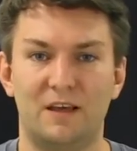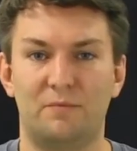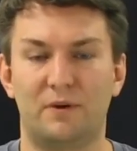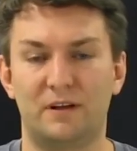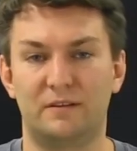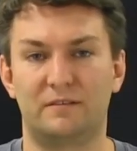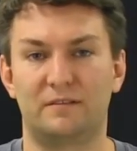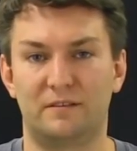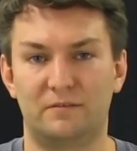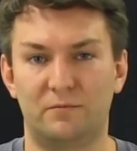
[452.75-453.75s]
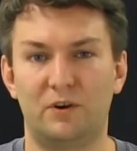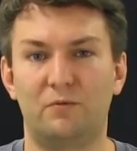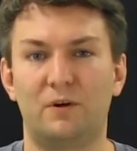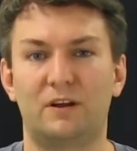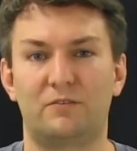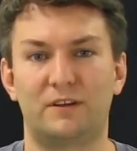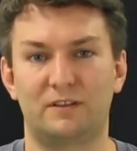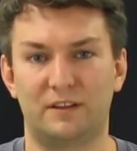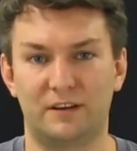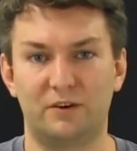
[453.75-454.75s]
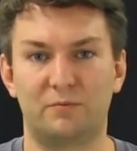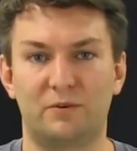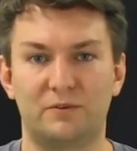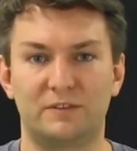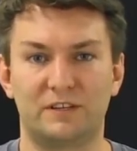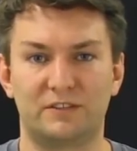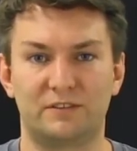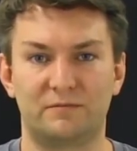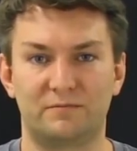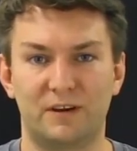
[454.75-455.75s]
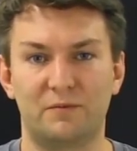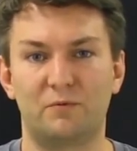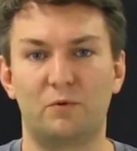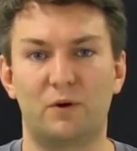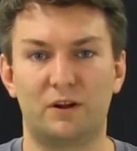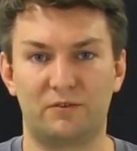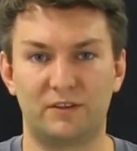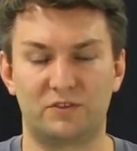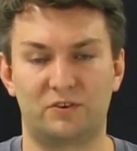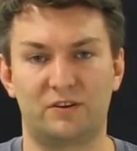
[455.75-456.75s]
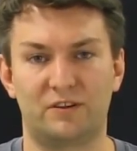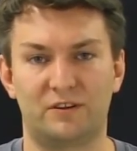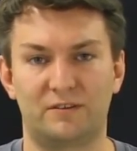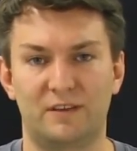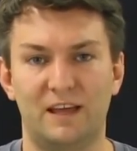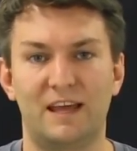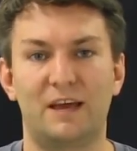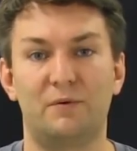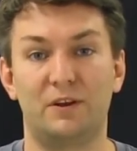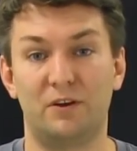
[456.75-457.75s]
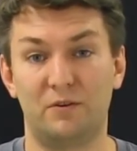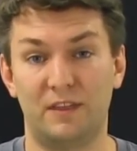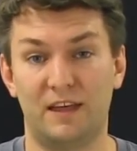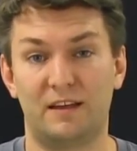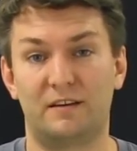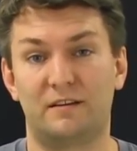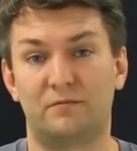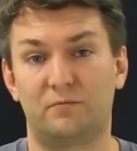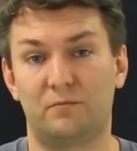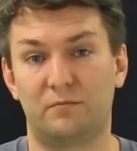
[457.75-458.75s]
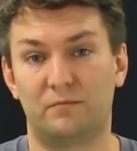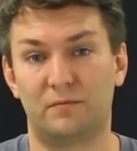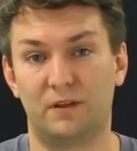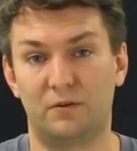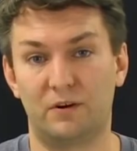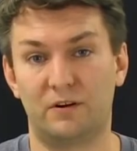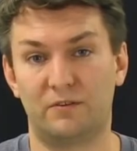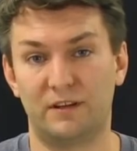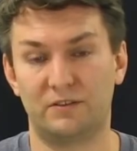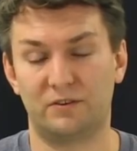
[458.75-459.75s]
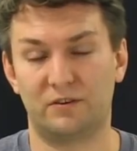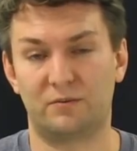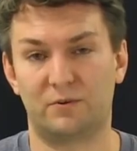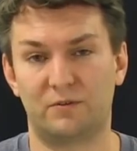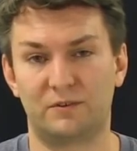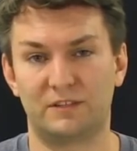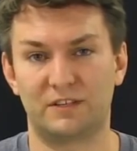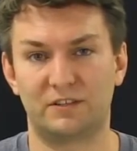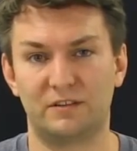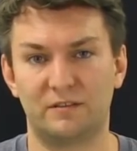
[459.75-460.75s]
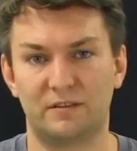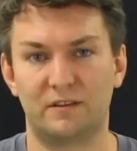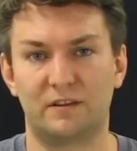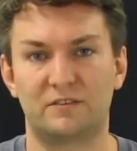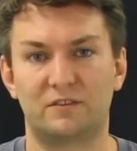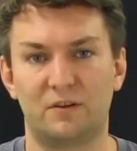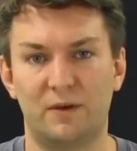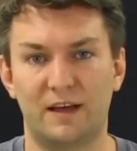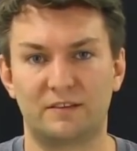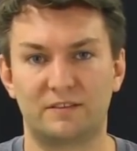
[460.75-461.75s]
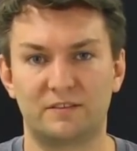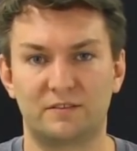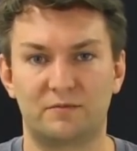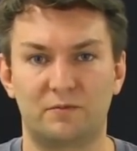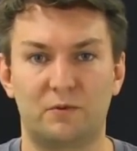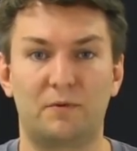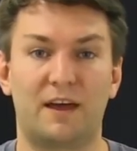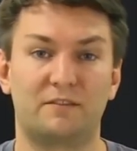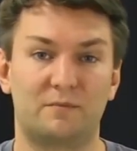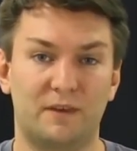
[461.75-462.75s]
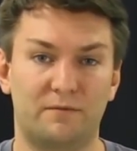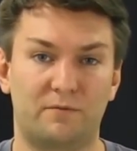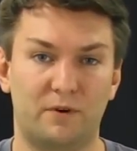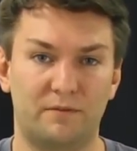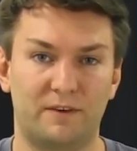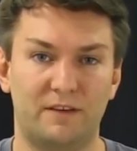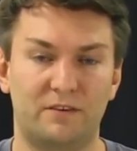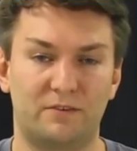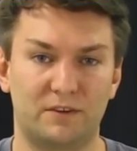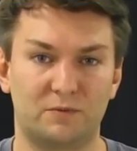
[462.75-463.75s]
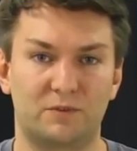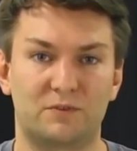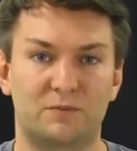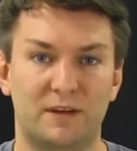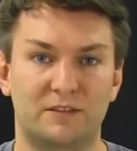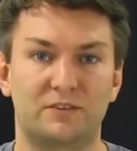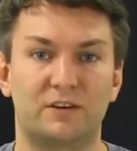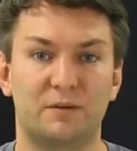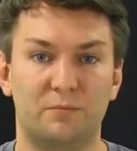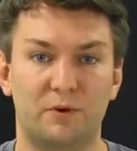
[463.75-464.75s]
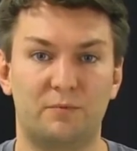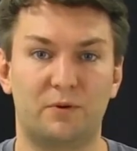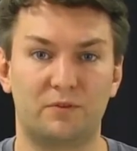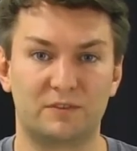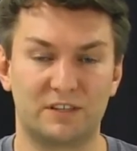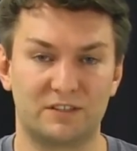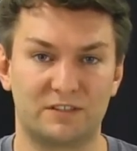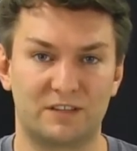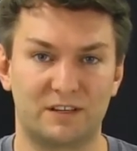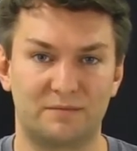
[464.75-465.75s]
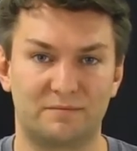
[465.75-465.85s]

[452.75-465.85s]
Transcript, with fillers: But we don't want to create linear polarization, right? We want to create circular. And we know that in order to create circular polarization, the slow axis will have to be at 45 degrees with respect to your input polarization state.